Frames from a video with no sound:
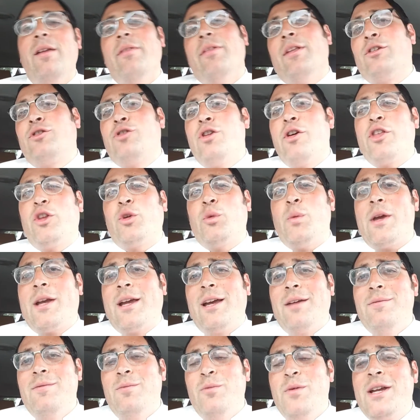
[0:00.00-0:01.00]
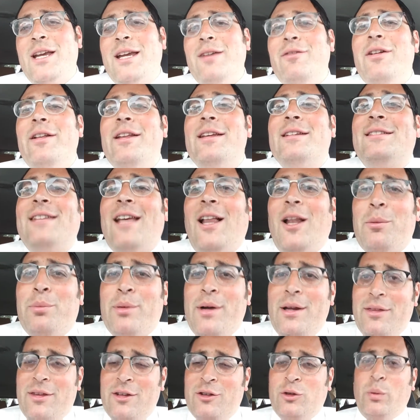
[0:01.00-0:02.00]
The truth is, we can we can really
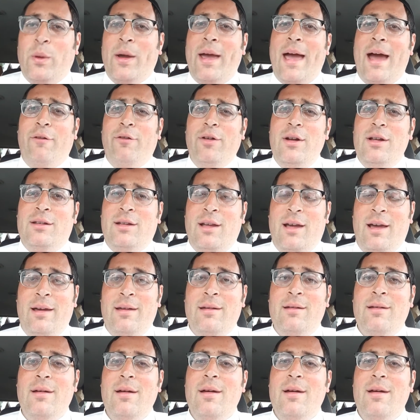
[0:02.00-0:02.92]
celebrate this way every day.